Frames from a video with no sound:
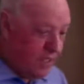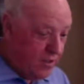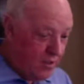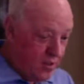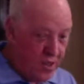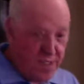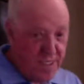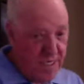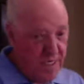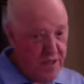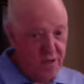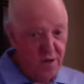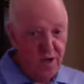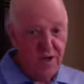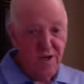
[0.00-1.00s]
can only tell
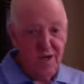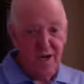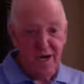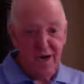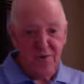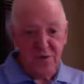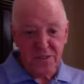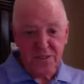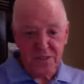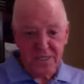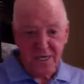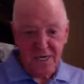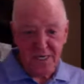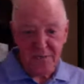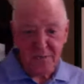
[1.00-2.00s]
you, I wasn't
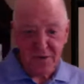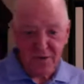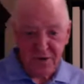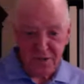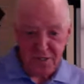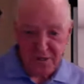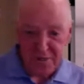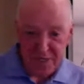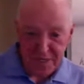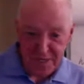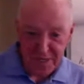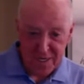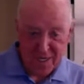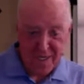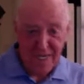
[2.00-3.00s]
an experienced
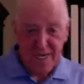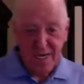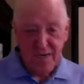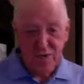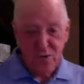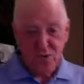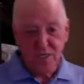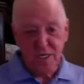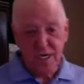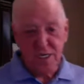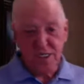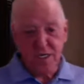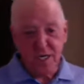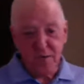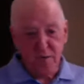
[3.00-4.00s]
comedian, and nor did I
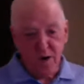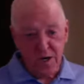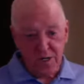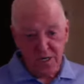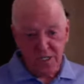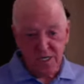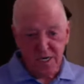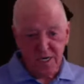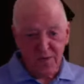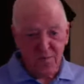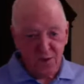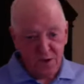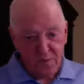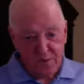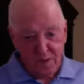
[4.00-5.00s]
stay one, because I didn't
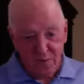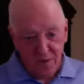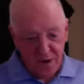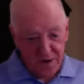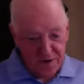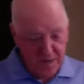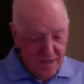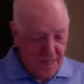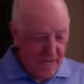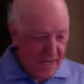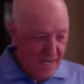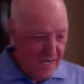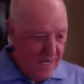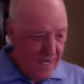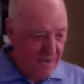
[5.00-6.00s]
want to be one.
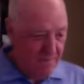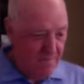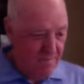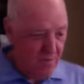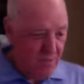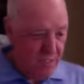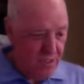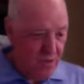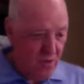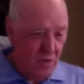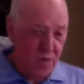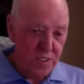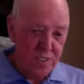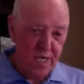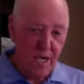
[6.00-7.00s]
But it's
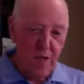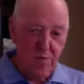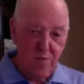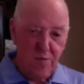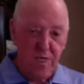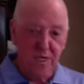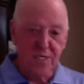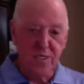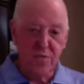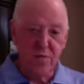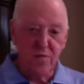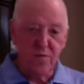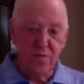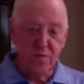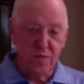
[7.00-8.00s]
always helped me to
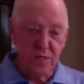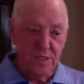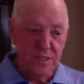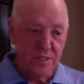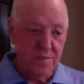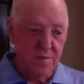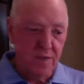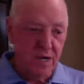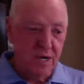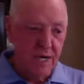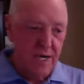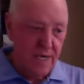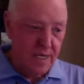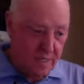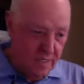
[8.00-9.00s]
influence
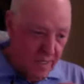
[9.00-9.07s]
my